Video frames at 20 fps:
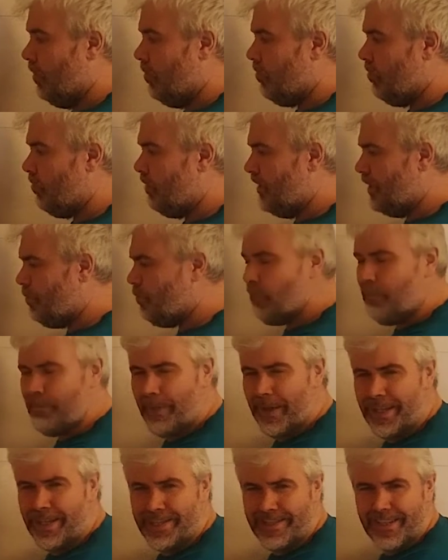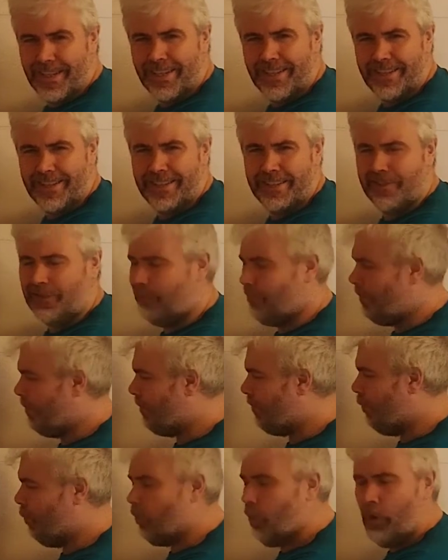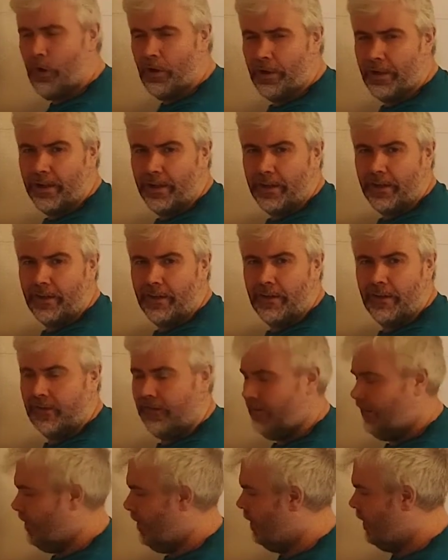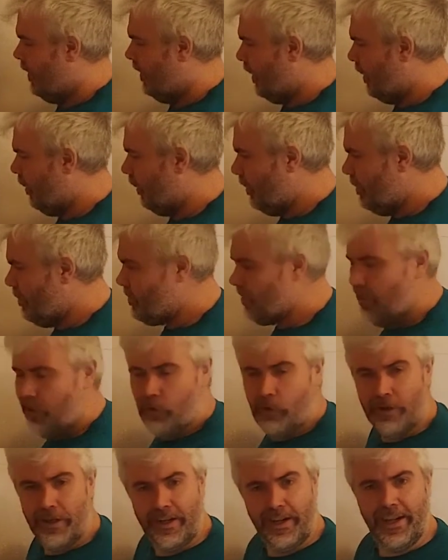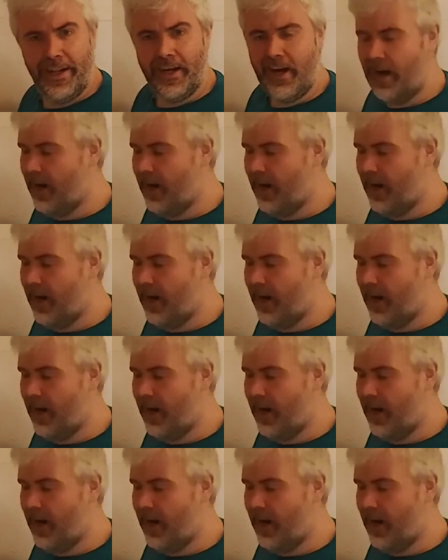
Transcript: So this would make sense, this number, for walking. A lot slower than a